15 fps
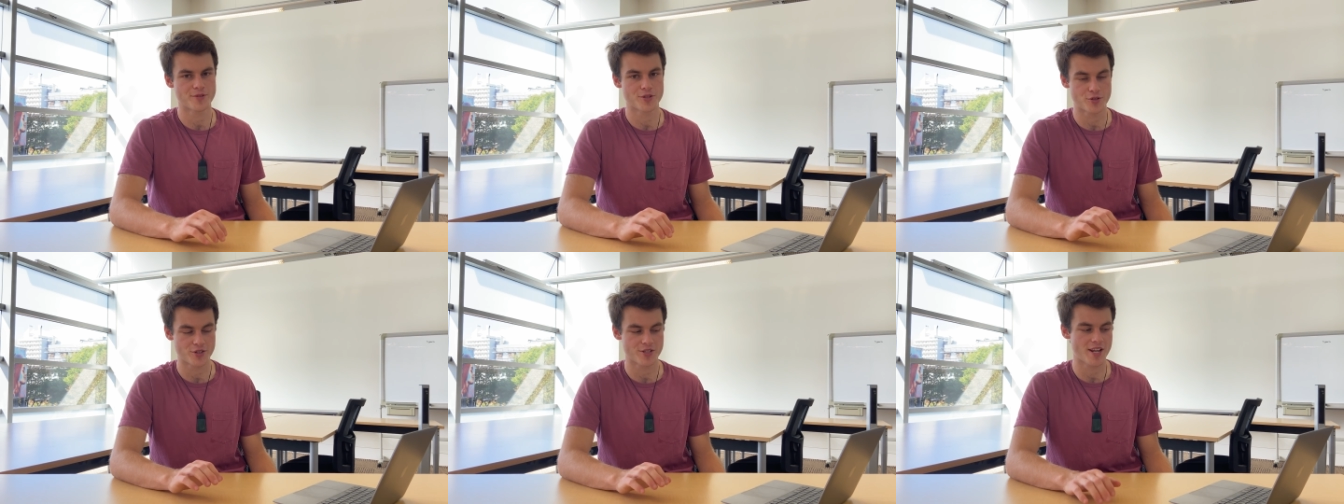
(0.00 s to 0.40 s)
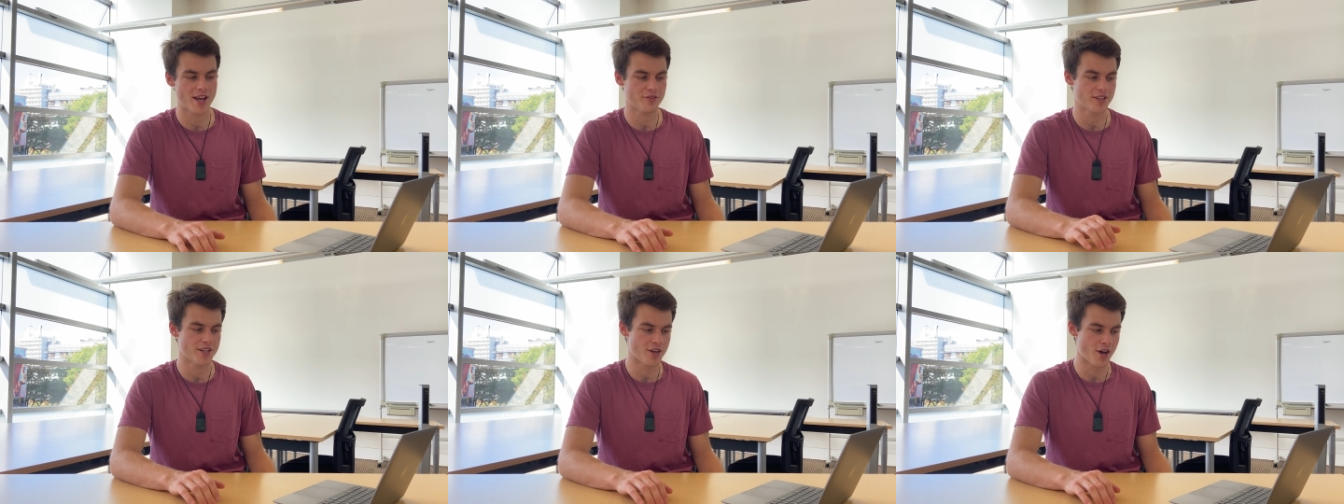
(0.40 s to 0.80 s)
so you should
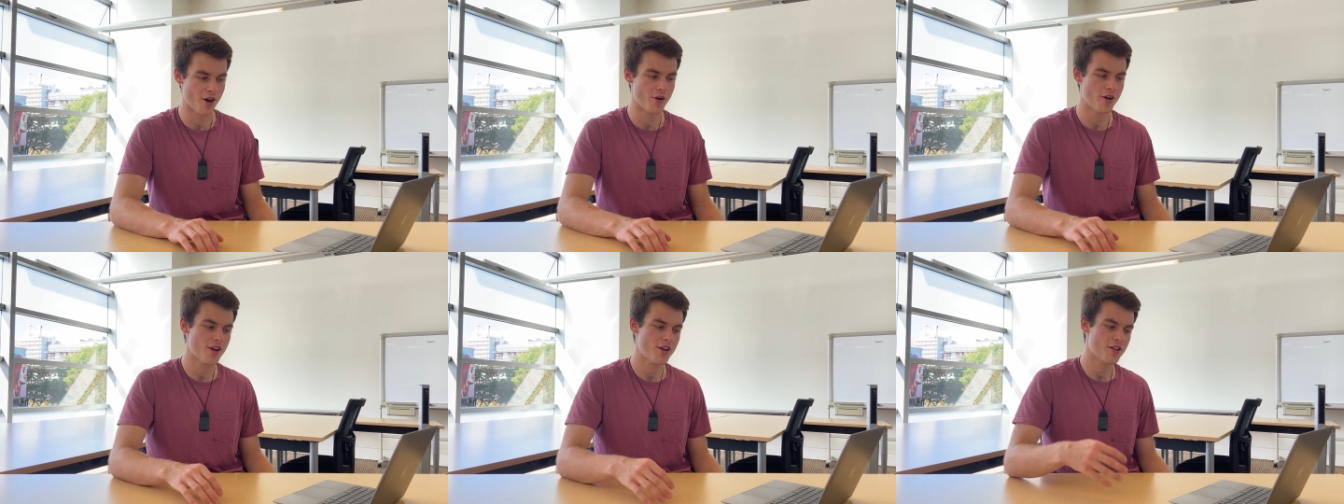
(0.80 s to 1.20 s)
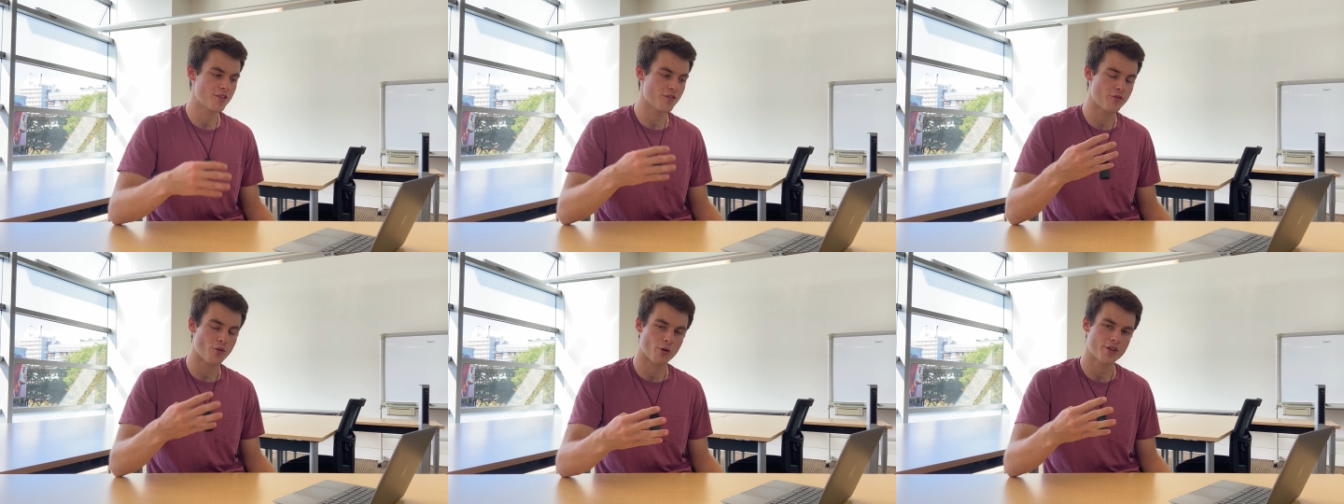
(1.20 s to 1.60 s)
definitely know
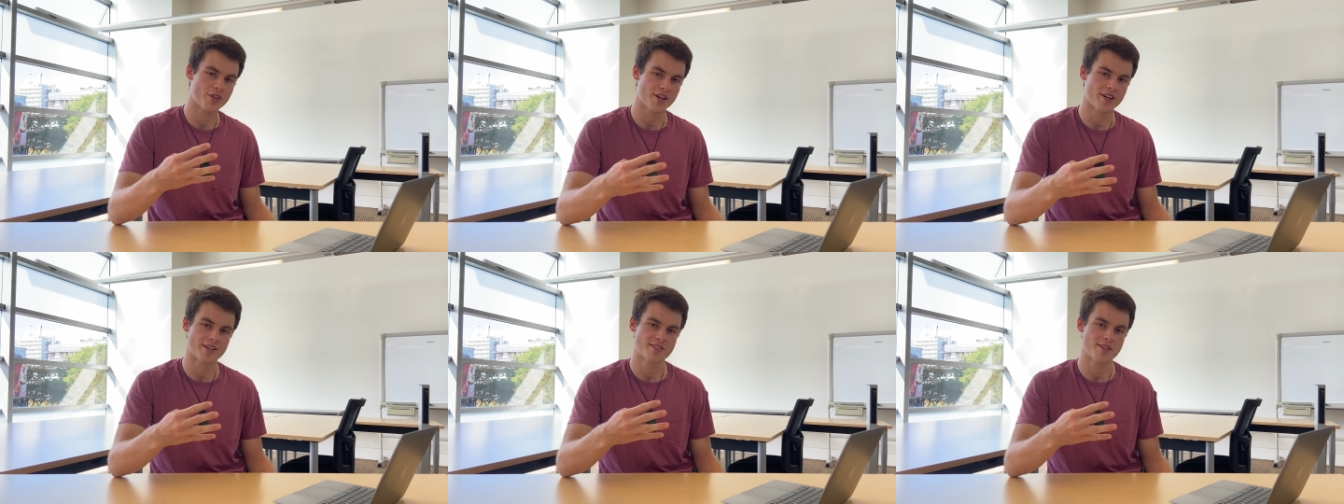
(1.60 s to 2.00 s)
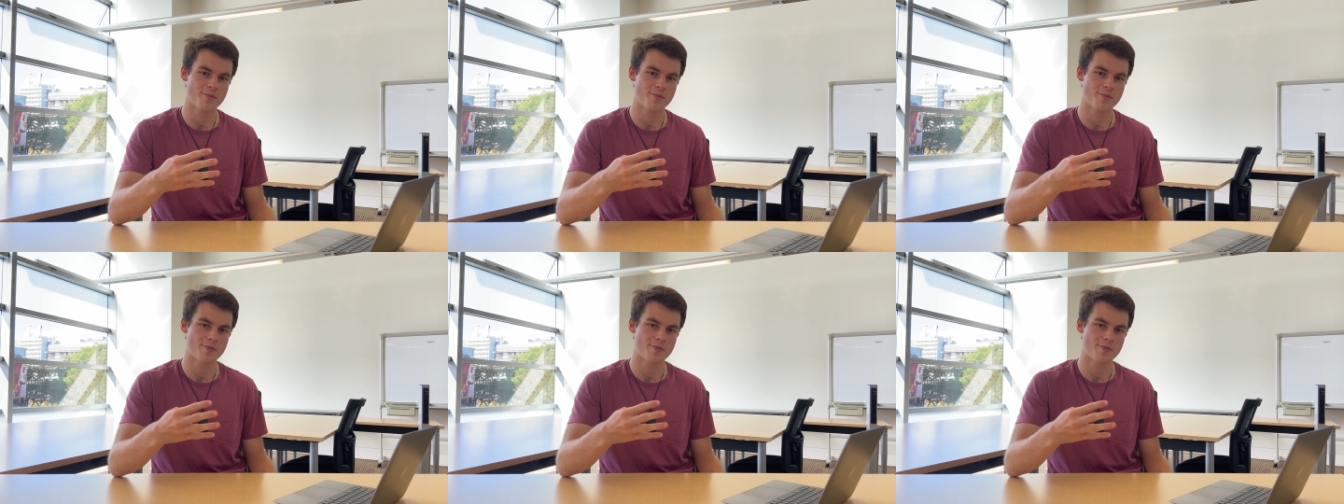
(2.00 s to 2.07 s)
the four things